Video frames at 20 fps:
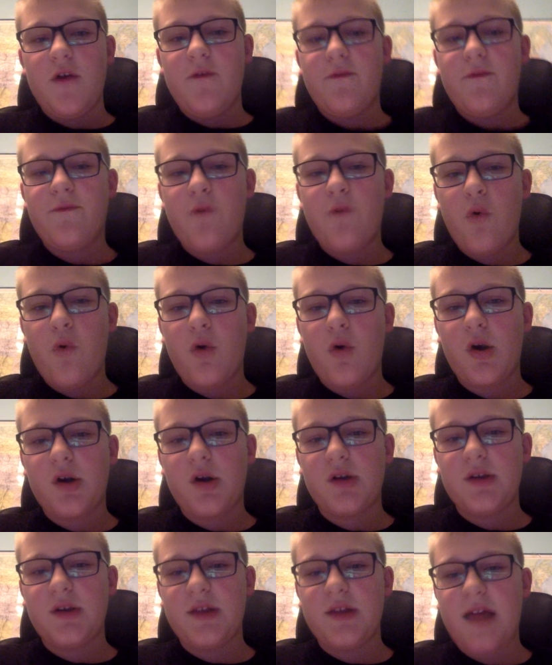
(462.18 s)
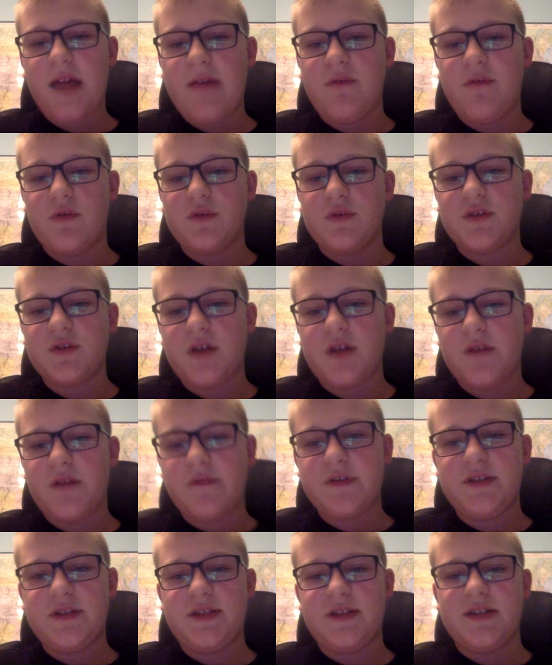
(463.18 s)
4 levels of
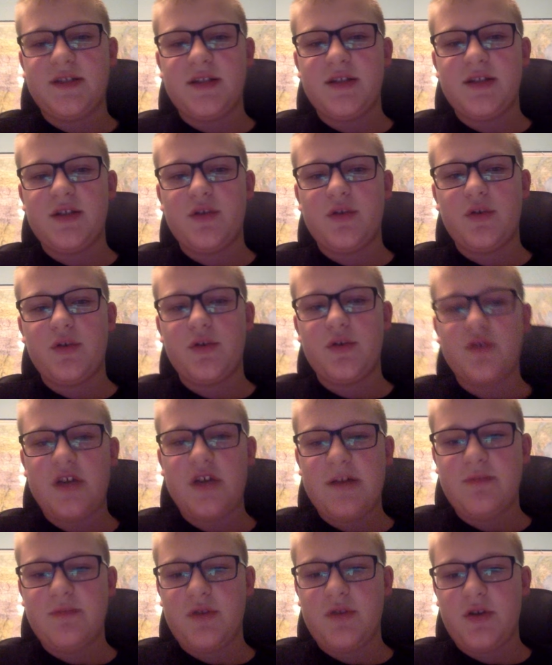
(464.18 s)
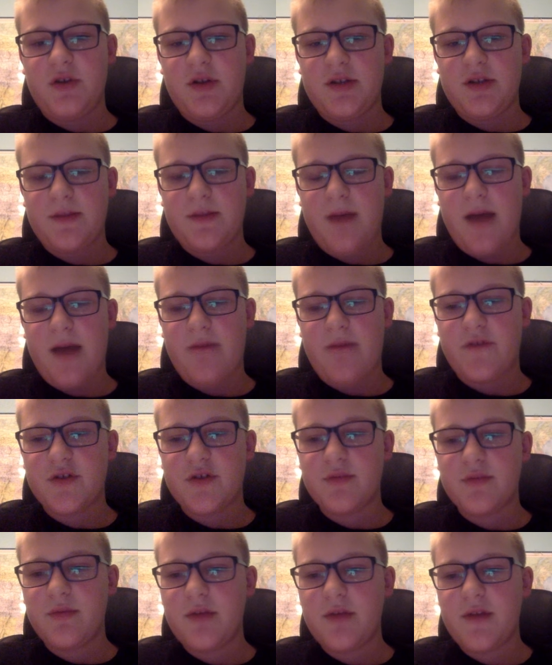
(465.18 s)
resistance in order to come to the all-time high.
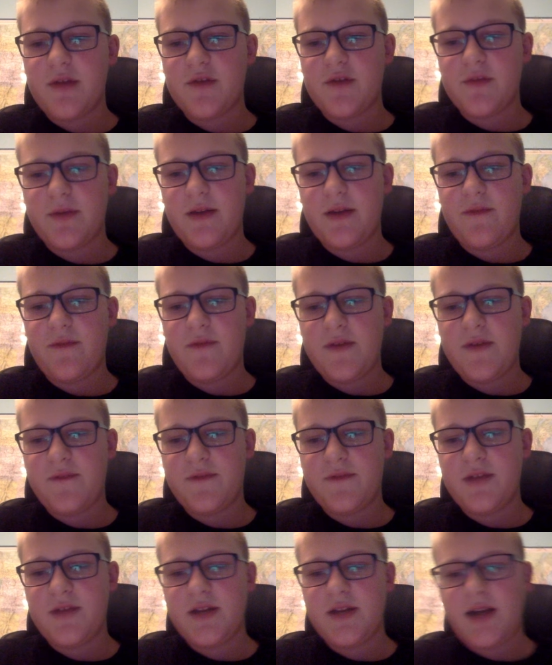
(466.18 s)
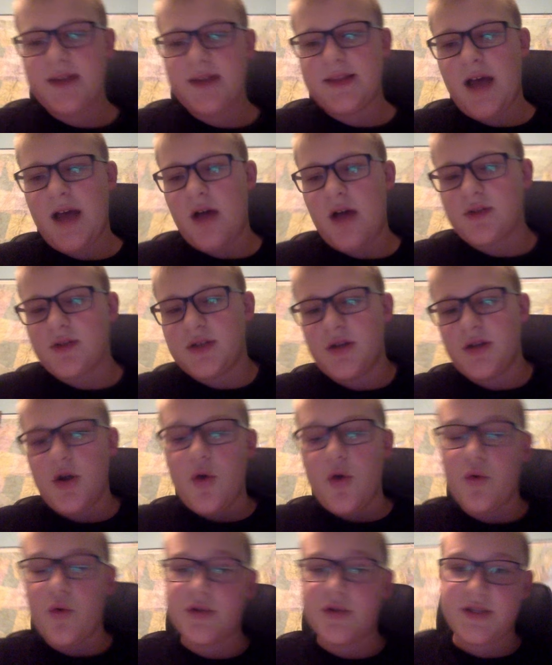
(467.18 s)
First, we will have to break 59,000
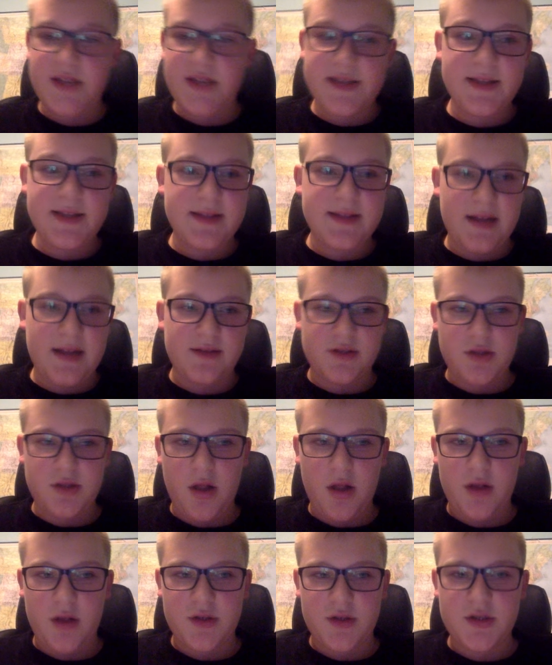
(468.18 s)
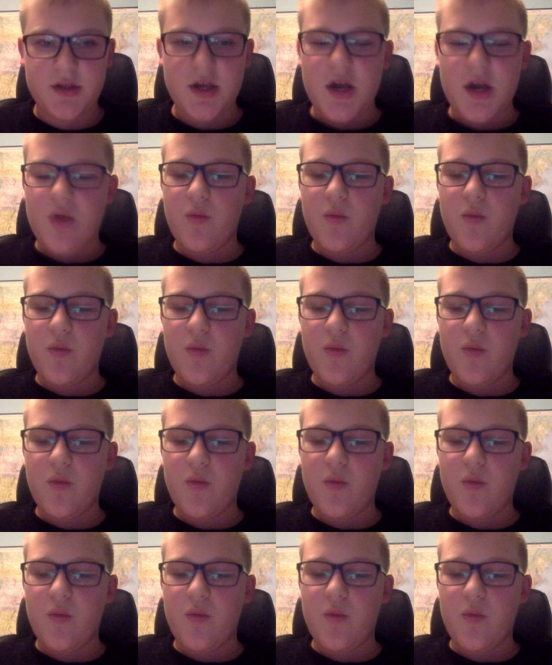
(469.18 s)
or $60,000.